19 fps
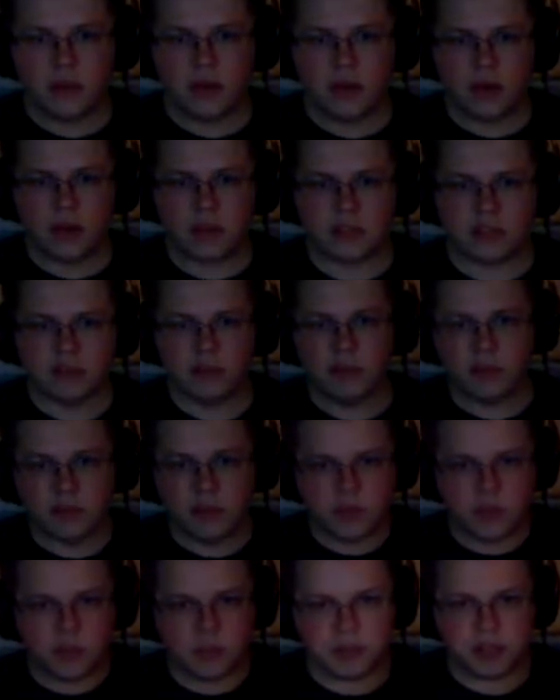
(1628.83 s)
Crescent Moon,
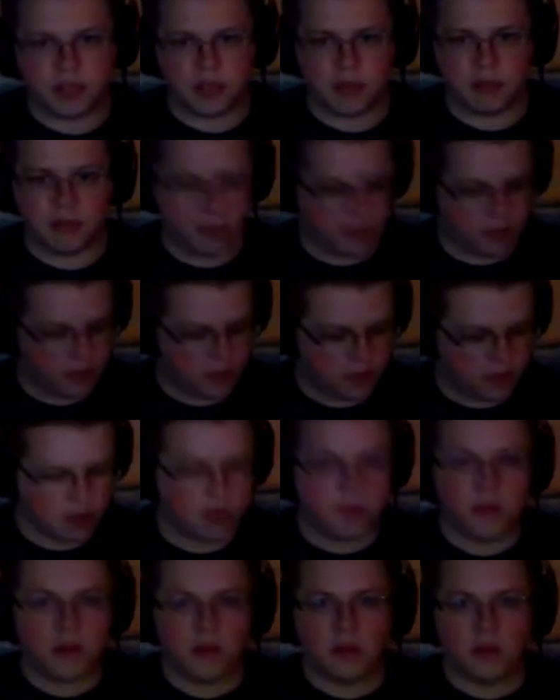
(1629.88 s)
super jump.
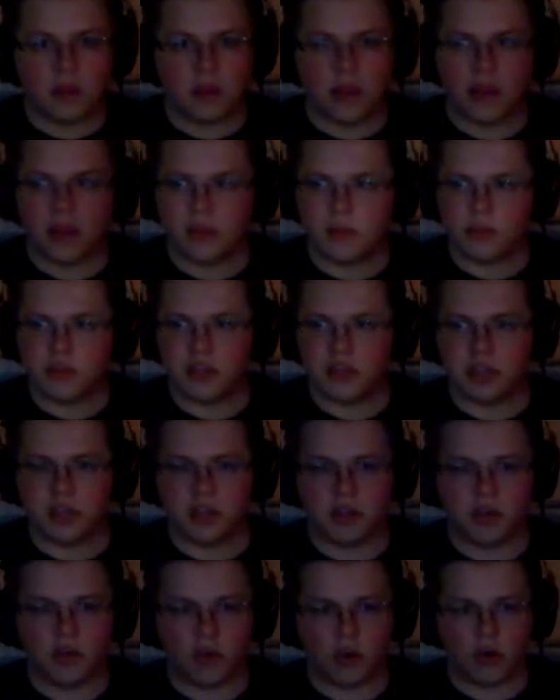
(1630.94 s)
Okay, what you gonna do,